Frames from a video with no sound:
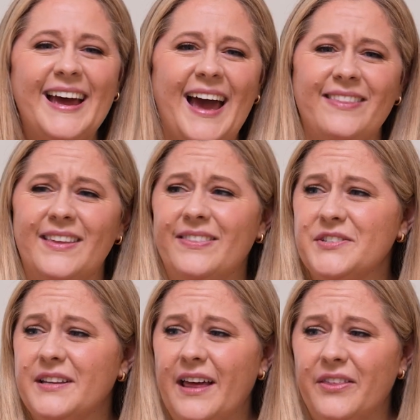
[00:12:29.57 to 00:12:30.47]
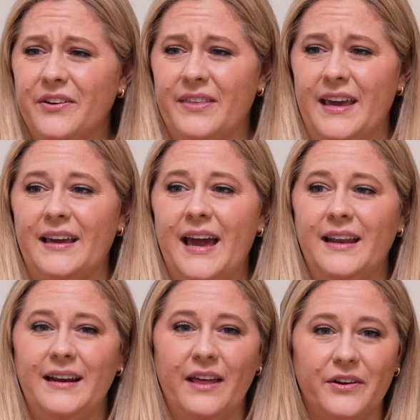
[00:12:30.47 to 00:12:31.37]
And then there's another thing and
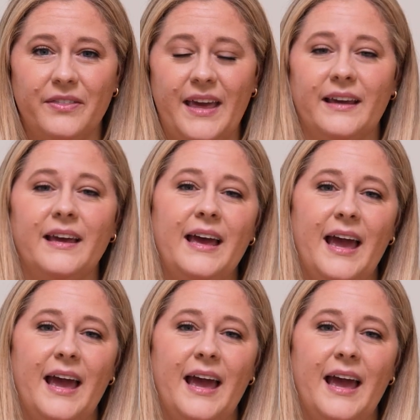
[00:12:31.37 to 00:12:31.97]
another thing.